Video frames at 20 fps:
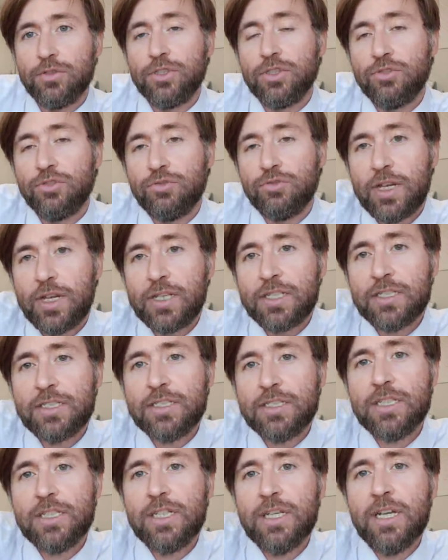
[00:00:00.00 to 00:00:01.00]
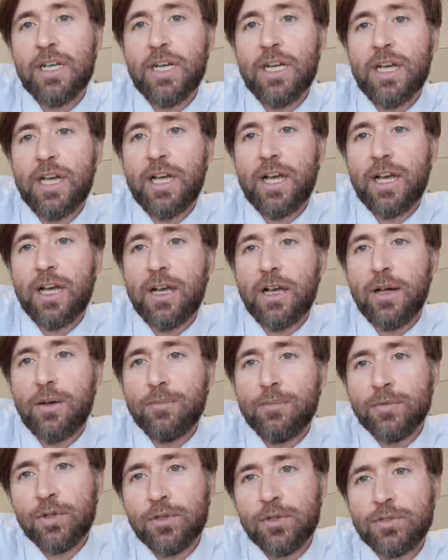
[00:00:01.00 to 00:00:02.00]
stressed,
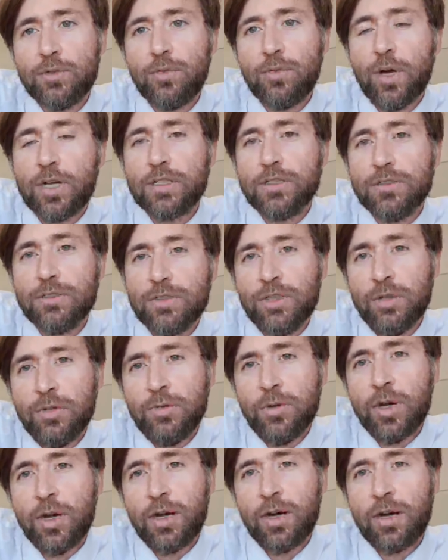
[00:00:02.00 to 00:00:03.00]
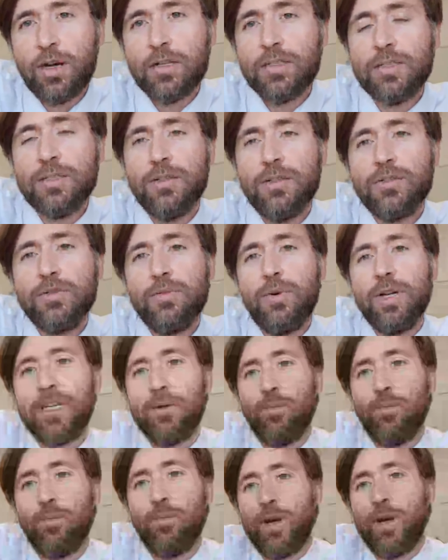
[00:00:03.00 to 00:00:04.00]
not to work too hard, not
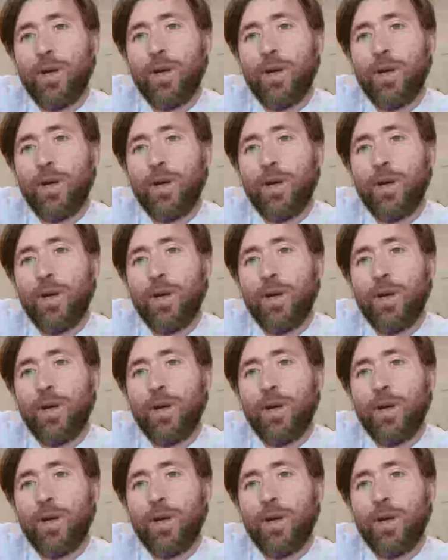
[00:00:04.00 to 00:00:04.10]
to work in